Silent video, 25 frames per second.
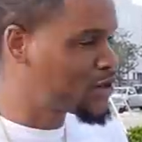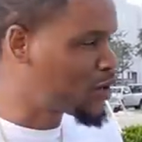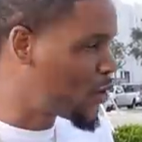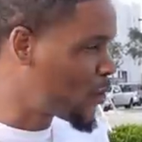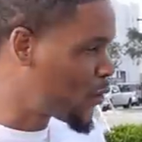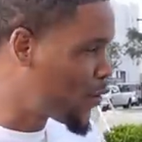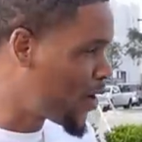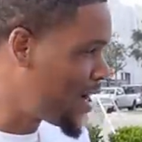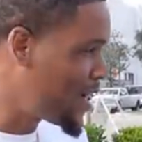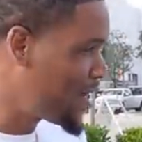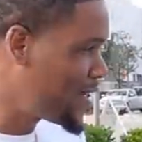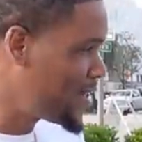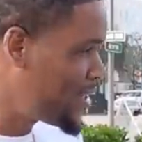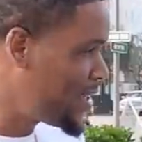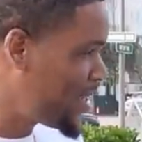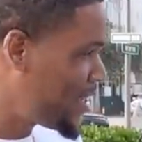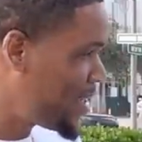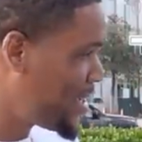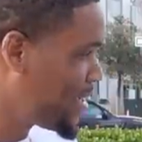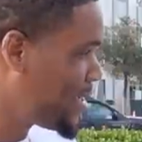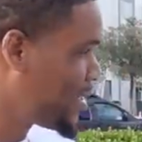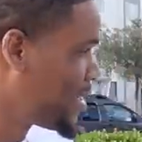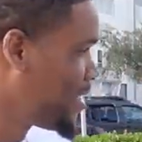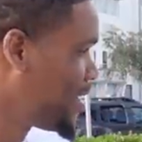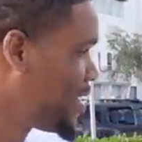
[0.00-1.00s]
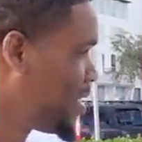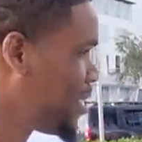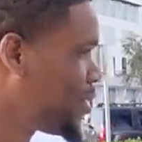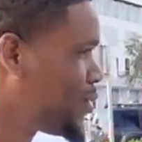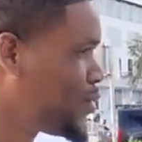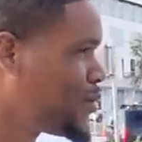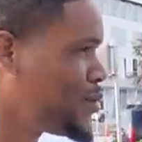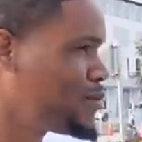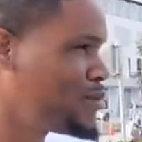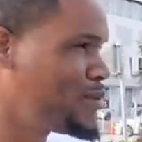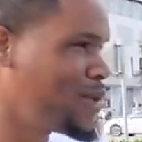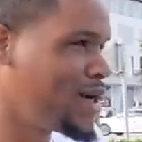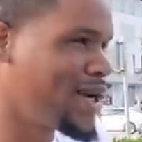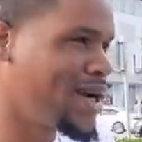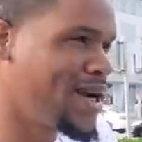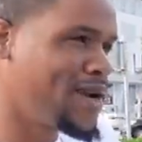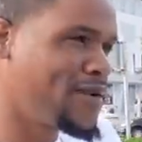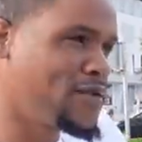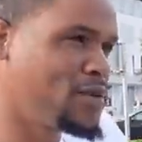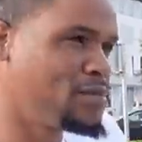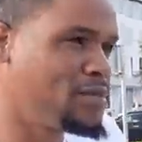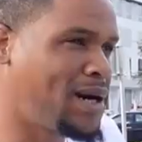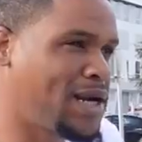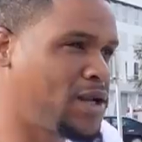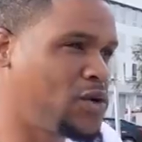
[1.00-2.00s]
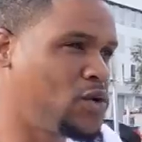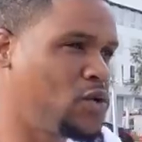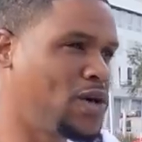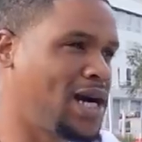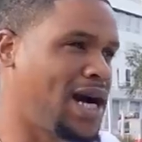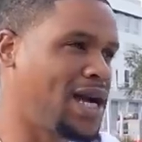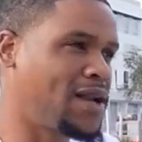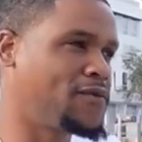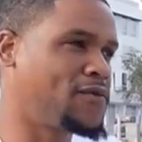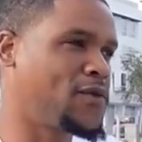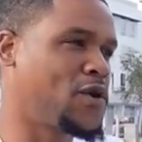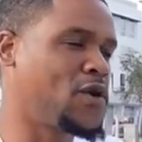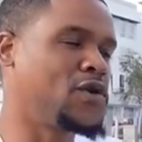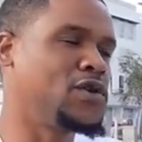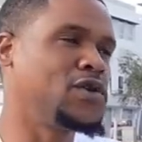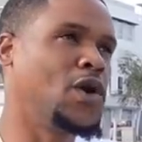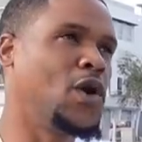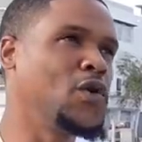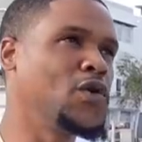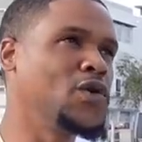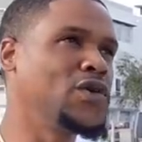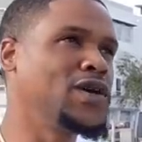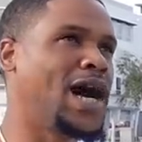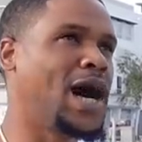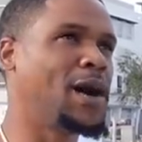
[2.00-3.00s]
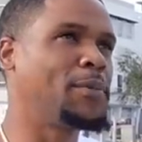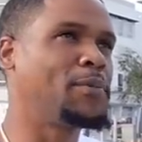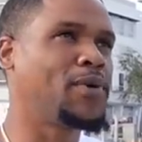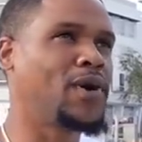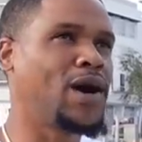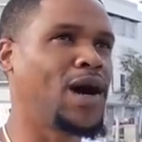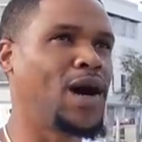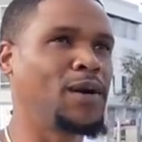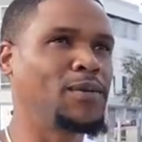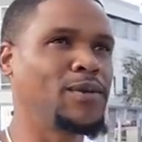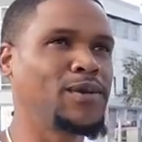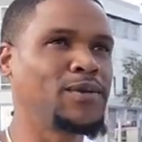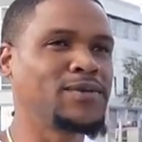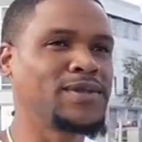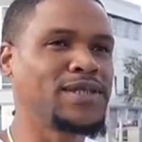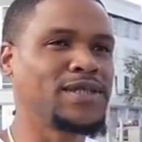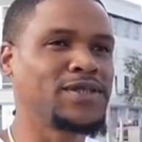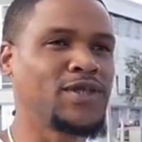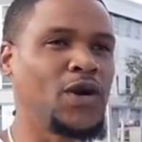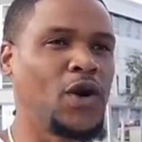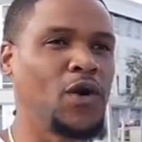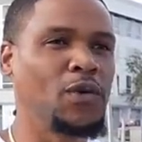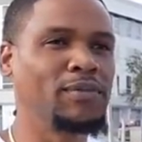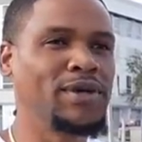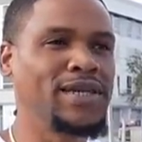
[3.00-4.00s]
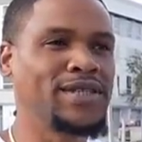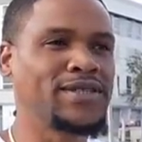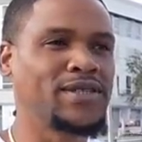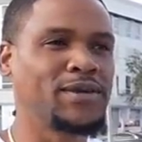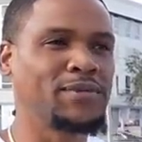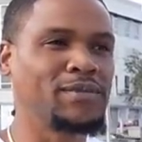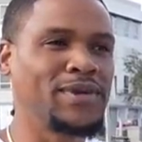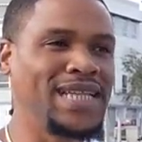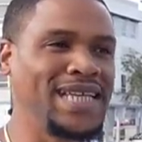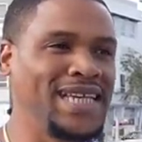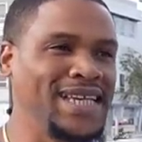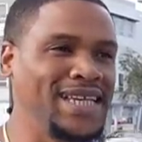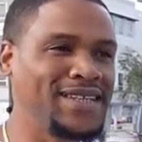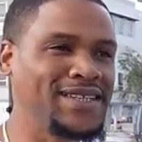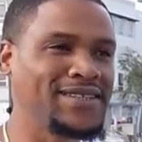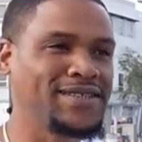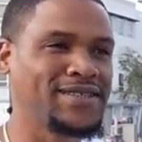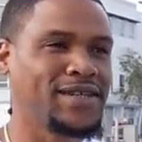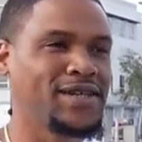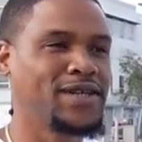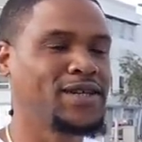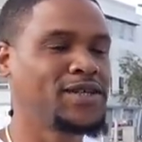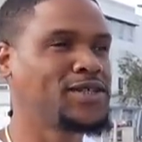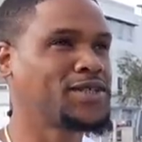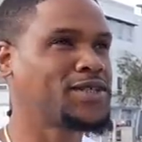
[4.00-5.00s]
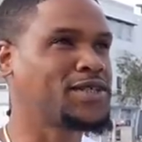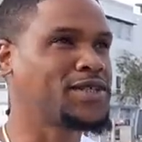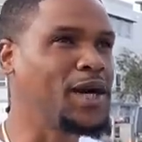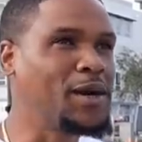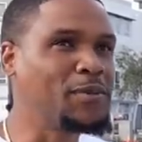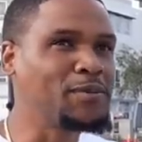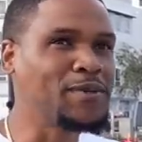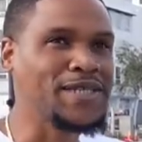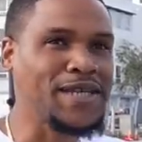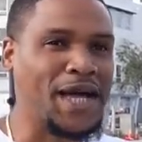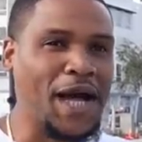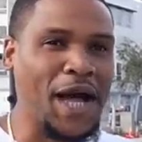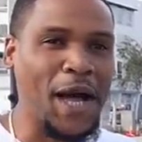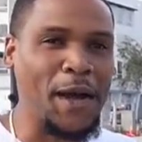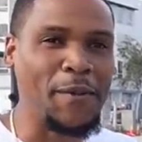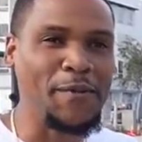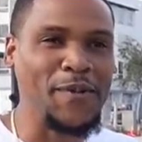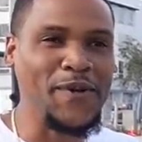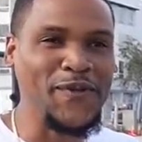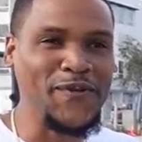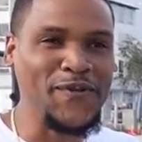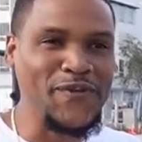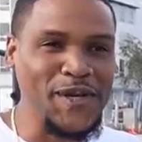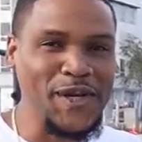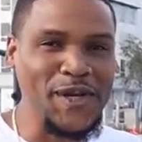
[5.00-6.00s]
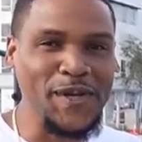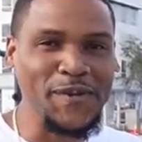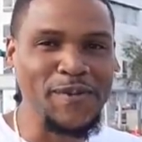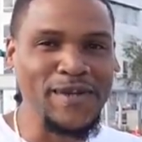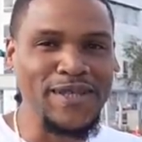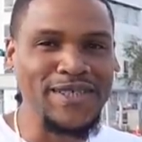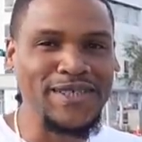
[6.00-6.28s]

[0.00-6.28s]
So right now, for everybody who got a vert, know you got problems, there's gonna be some leaks. Sometime, you feel me?